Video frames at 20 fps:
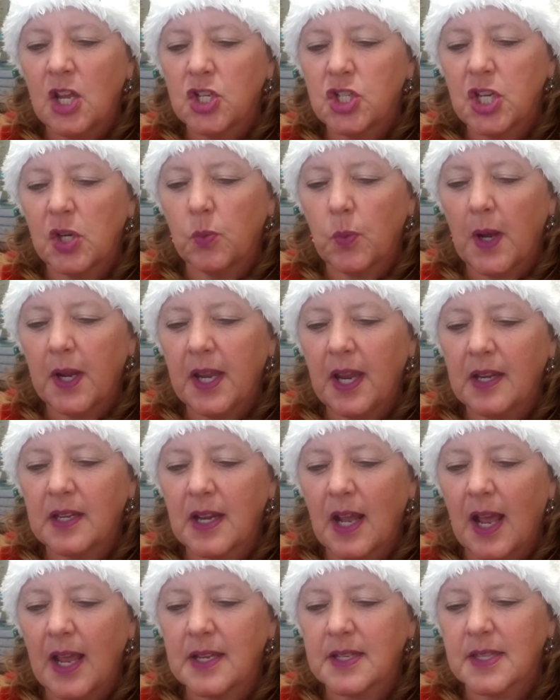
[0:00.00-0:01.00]
She
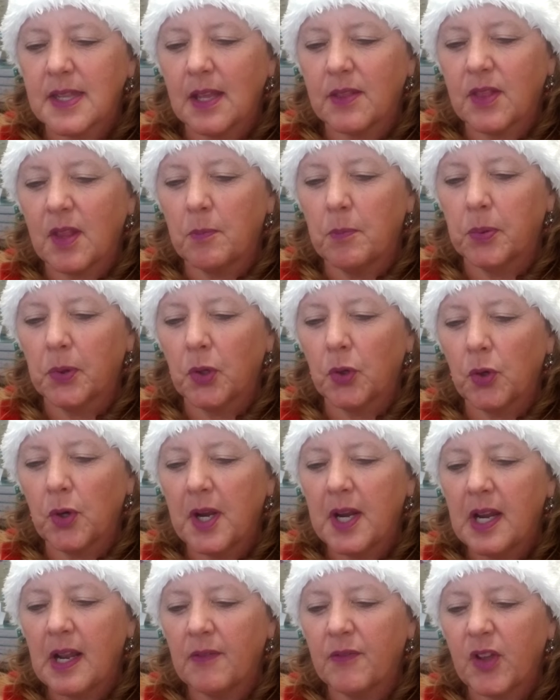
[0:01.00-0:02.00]
recognized that the
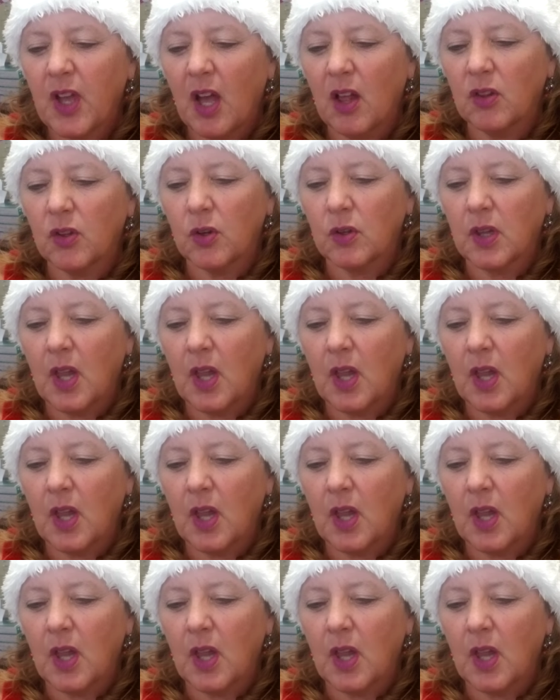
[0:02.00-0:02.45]
blurring of color